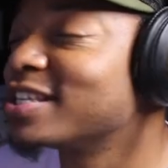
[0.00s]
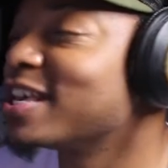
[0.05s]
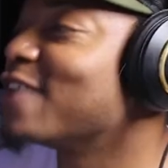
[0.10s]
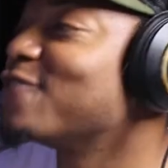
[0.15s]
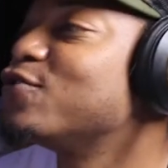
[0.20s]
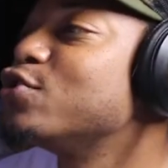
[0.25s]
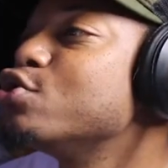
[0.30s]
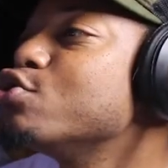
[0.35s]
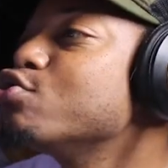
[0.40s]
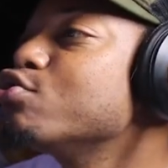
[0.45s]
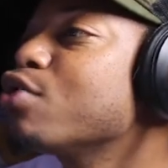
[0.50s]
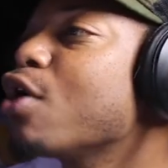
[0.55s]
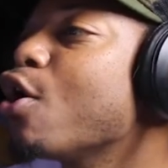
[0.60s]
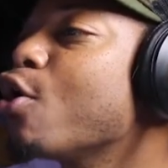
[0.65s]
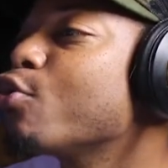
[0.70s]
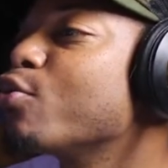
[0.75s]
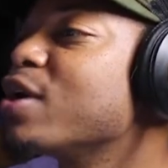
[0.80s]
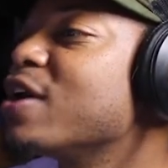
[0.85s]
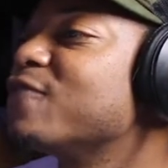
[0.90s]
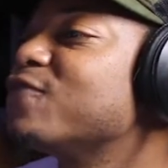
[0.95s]
If you
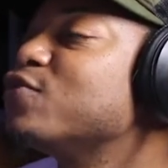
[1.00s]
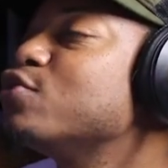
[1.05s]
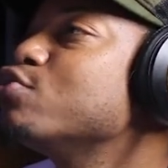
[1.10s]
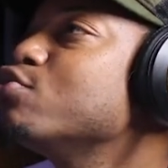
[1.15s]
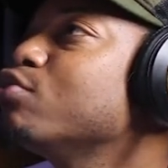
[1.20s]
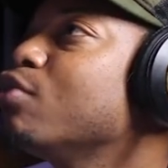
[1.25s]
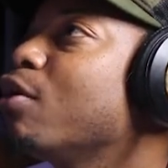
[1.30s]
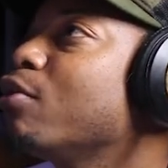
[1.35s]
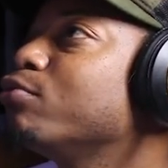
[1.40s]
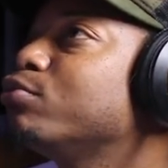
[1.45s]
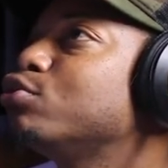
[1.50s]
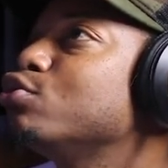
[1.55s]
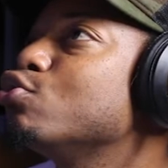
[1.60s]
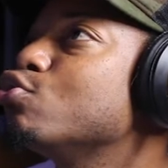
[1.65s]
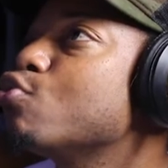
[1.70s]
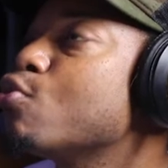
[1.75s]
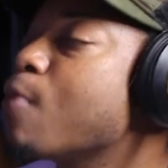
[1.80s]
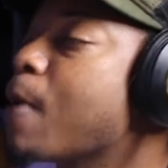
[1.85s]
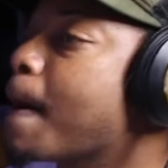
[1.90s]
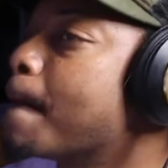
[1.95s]
don't
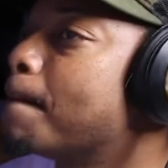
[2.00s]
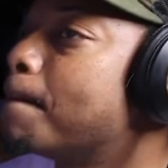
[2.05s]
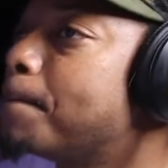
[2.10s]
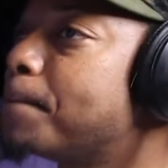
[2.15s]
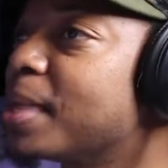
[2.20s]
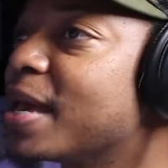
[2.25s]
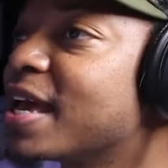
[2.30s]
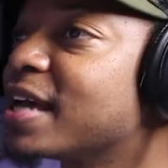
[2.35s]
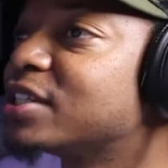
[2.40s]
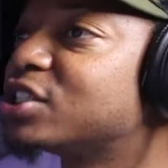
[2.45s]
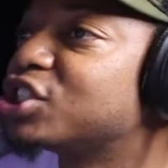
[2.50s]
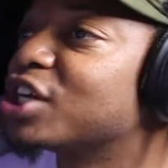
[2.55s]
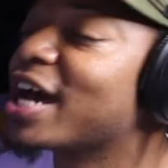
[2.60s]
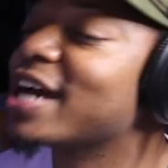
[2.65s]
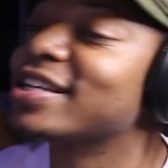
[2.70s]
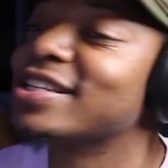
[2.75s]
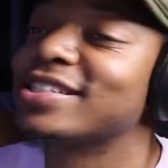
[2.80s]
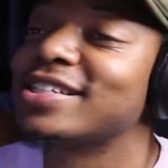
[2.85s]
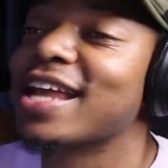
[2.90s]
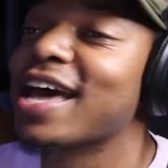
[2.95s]
do big
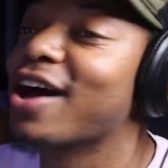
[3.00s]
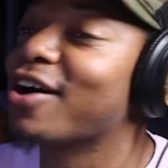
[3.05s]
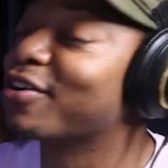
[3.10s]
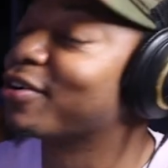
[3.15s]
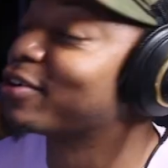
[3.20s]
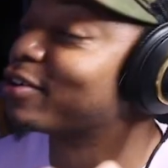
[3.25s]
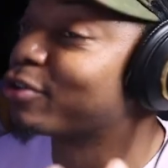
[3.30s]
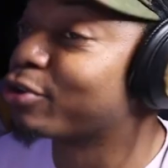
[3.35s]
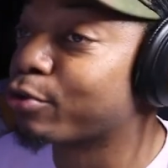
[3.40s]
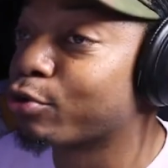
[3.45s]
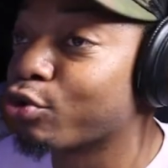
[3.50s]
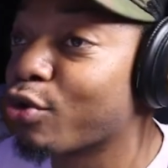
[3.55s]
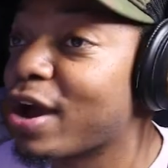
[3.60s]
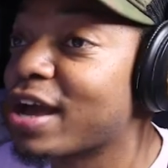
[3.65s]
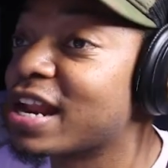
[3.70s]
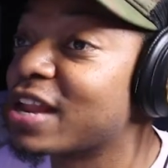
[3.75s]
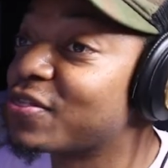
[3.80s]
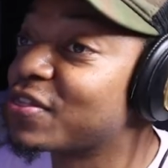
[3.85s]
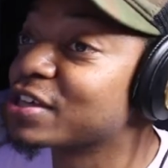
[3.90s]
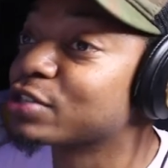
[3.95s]
changes, now
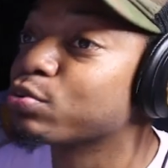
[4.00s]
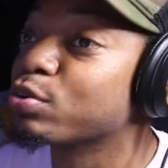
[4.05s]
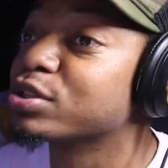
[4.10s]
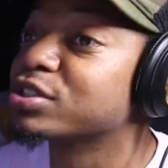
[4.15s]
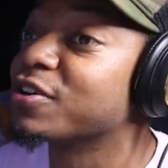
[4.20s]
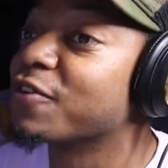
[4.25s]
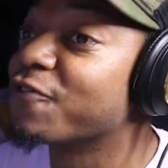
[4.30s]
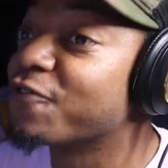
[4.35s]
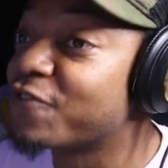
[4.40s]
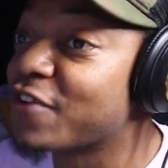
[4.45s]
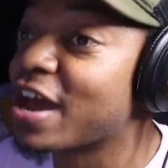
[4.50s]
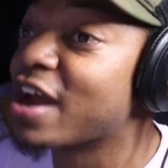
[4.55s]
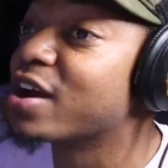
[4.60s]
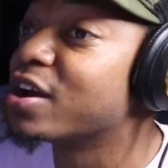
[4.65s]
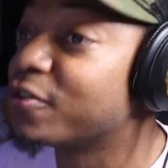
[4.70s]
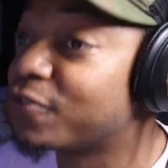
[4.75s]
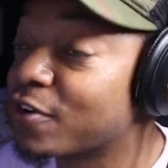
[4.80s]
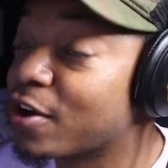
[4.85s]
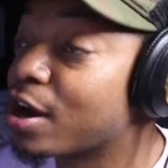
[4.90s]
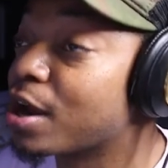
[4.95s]
granted this was a
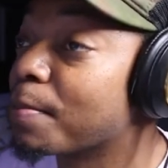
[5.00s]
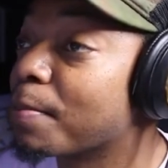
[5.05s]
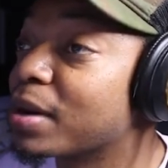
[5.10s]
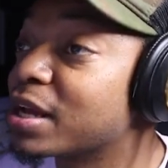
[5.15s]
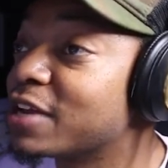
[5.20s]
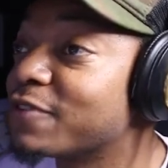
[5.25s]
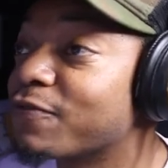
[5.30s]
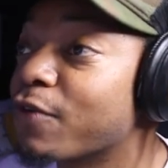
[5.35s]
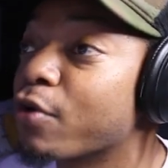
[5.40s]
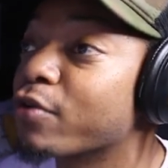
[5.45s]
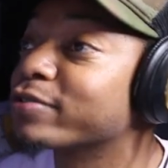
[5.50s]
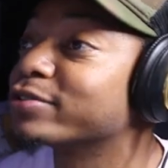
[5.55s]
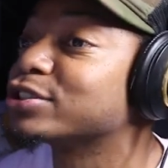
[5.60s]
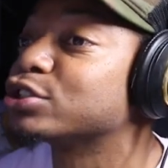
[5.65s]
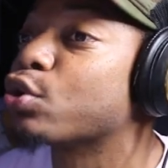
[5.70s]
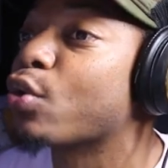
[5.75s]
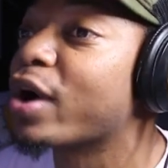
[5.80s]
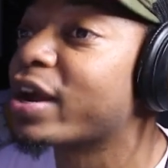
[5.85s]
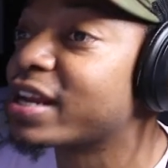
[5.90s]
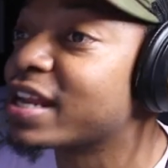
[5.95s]
very muddy vocal,
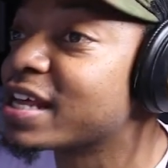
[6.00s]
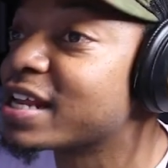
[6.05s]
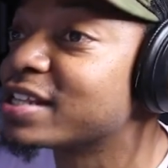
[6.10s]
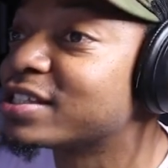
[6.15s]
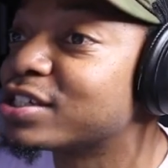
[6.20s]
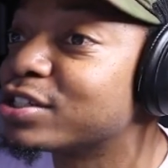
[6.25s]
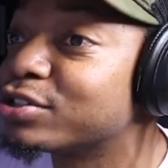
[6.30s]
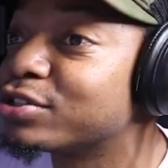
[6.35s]
so I needed